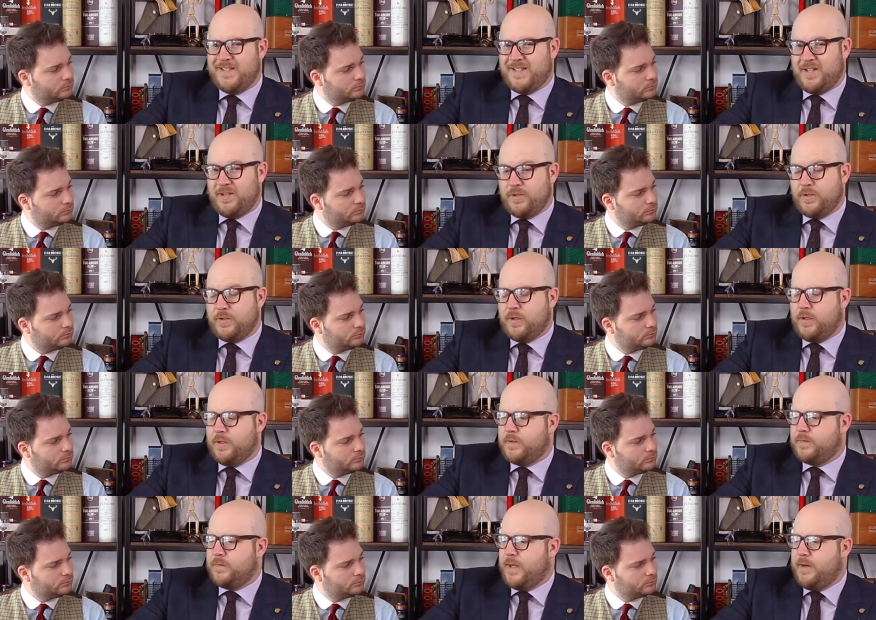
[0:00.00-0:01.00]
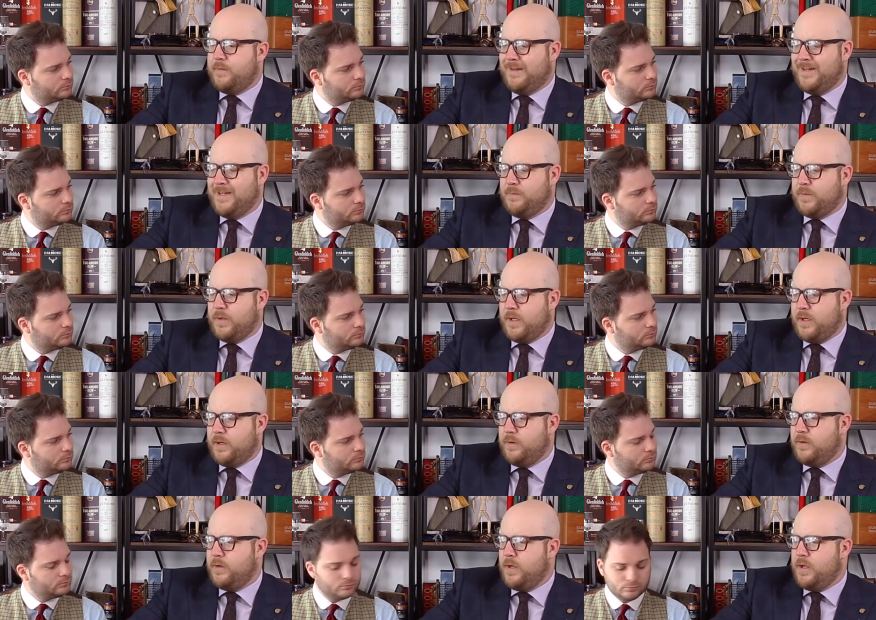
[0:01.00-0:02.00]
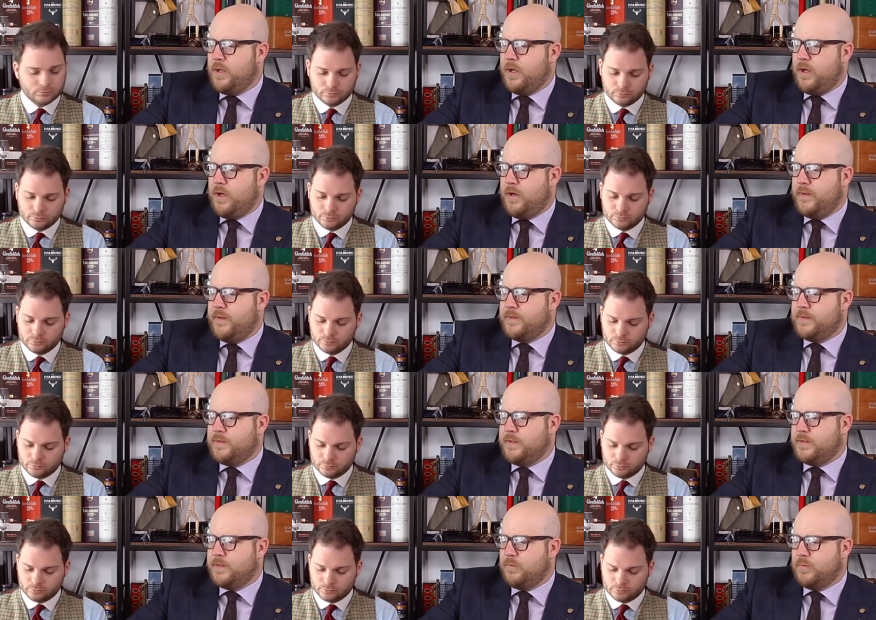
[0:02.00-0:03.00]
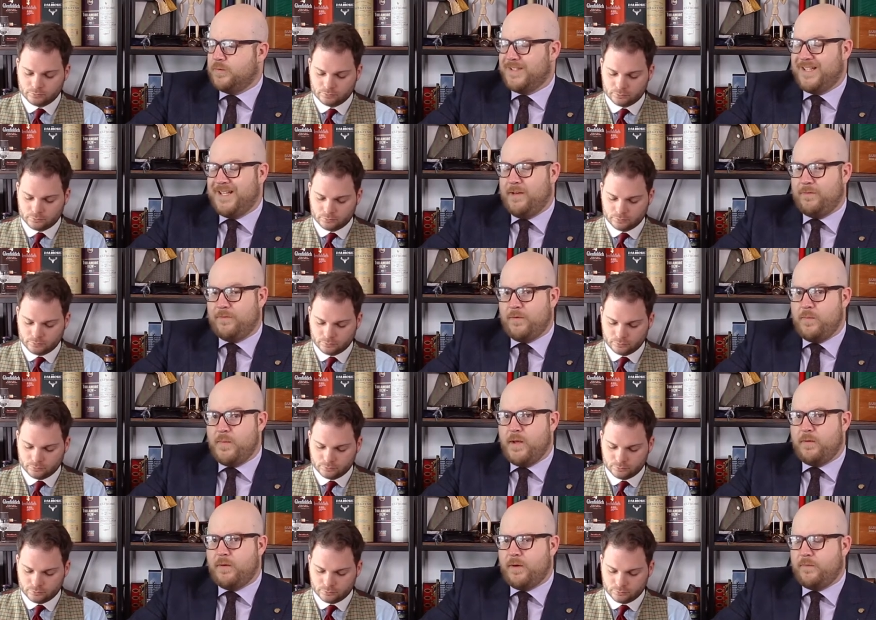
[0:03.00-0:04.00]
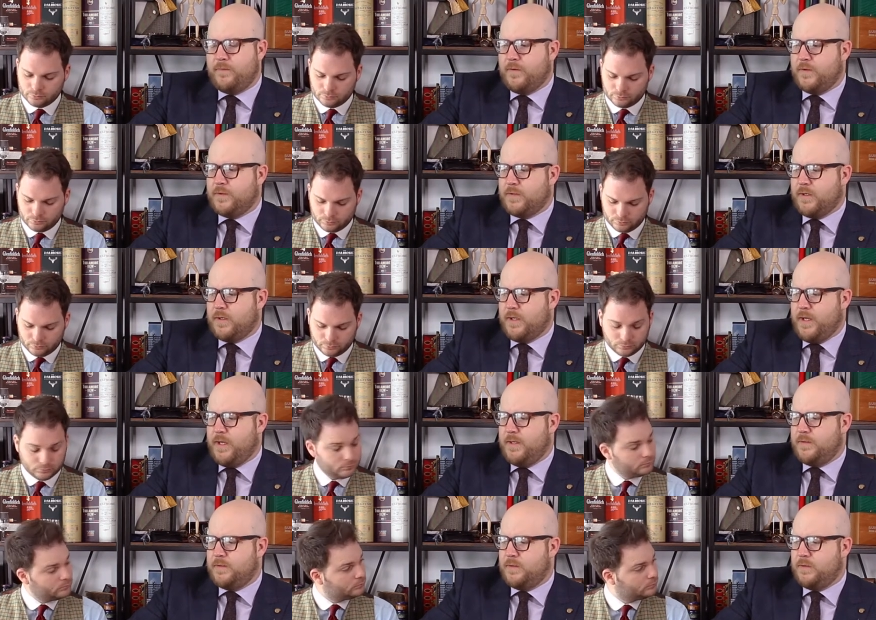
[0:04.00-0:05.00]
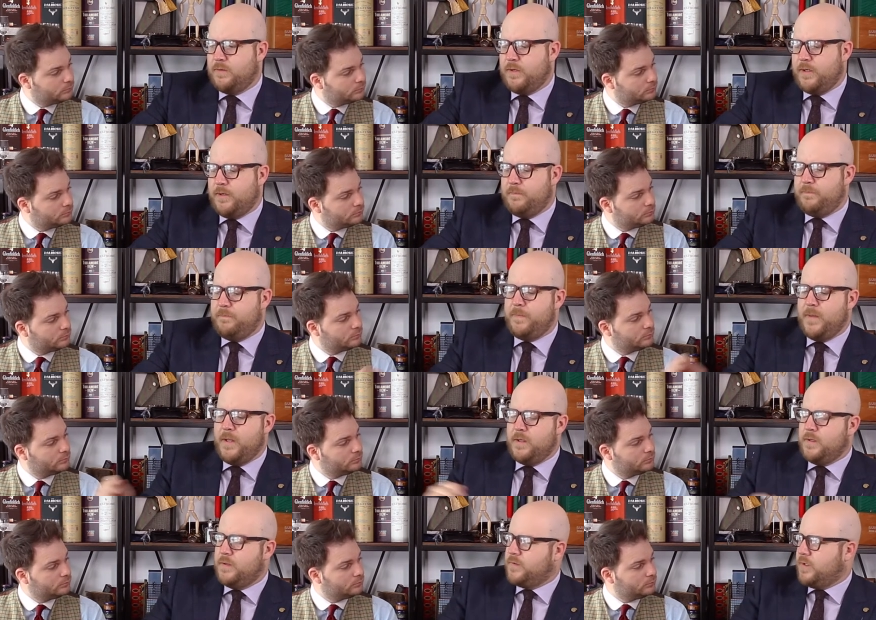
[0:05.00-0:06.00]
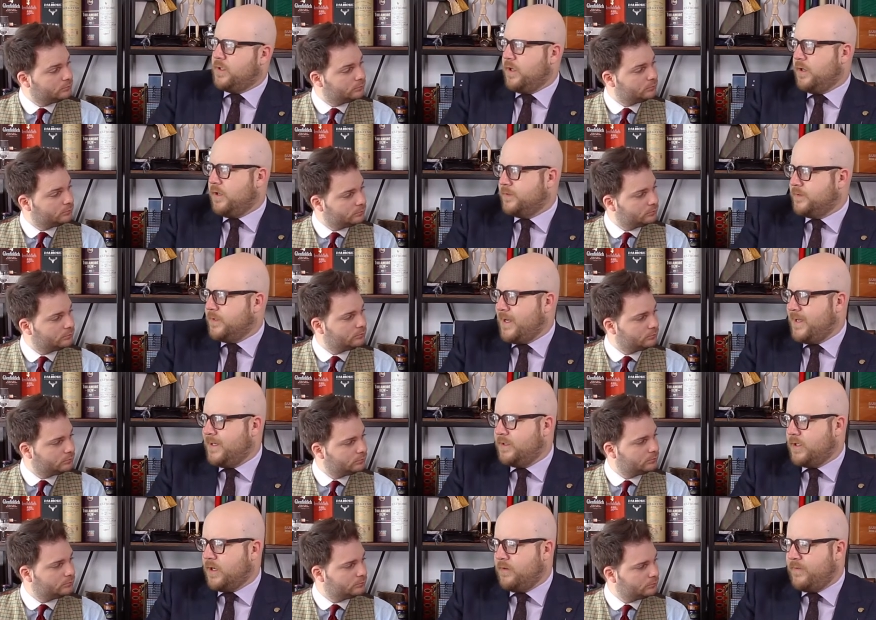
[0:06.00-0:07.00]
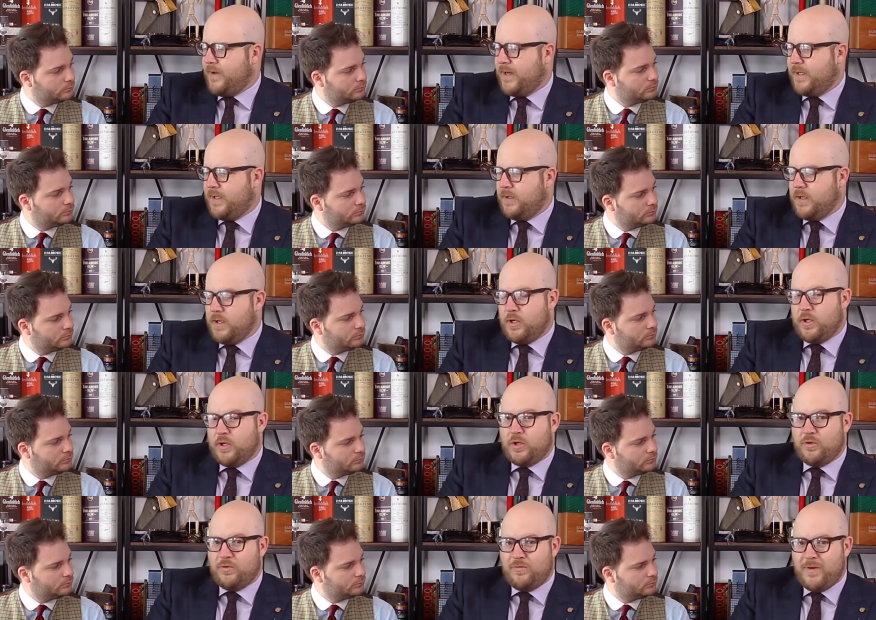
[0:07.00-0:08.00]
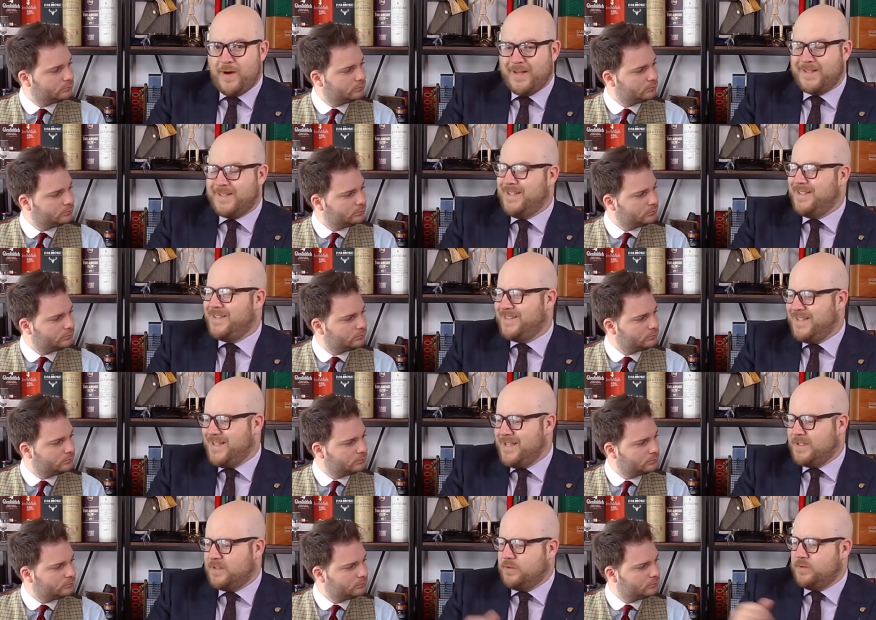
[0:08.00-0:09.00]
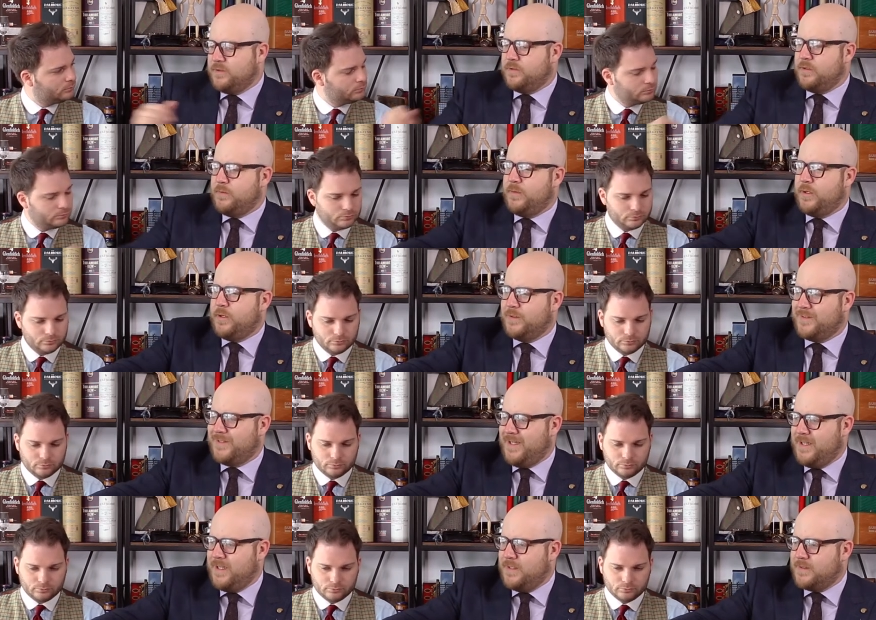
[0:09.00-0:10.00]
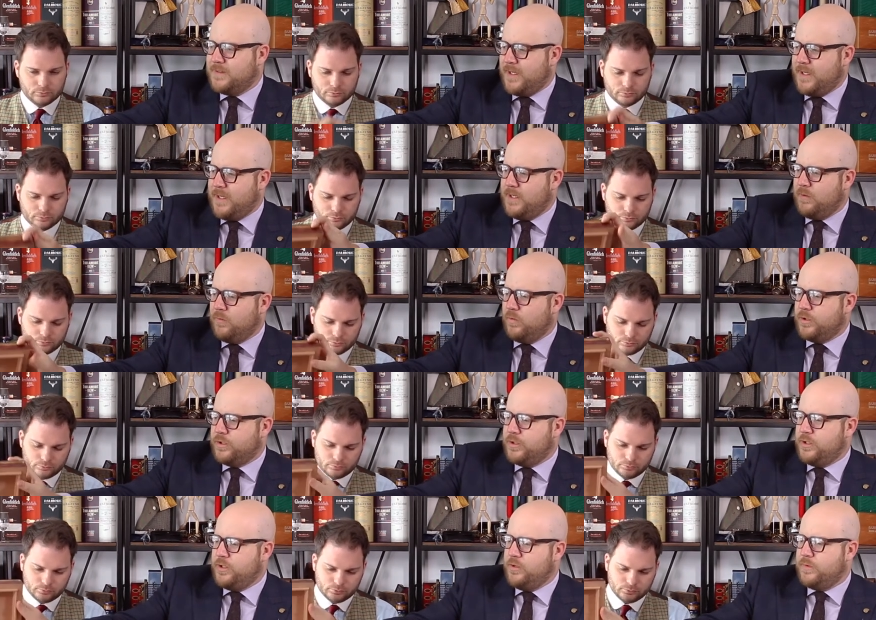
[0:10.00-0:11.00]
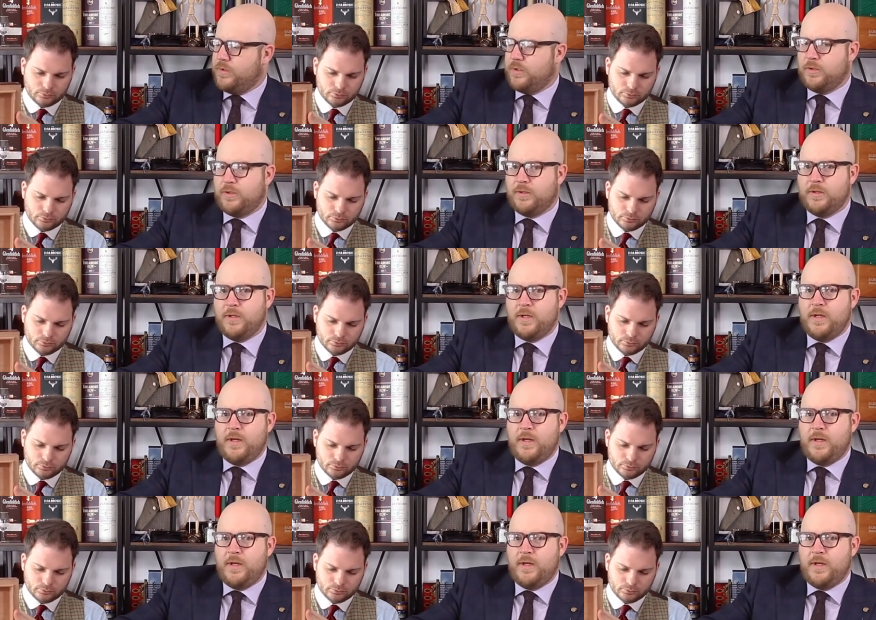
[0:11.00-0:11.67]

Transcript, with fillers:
Speaker 1: It's $100. We have the link below. This was a gift for me when I first started getting into cigars, and I've had it correctly seasoned because it is a wooden humidor.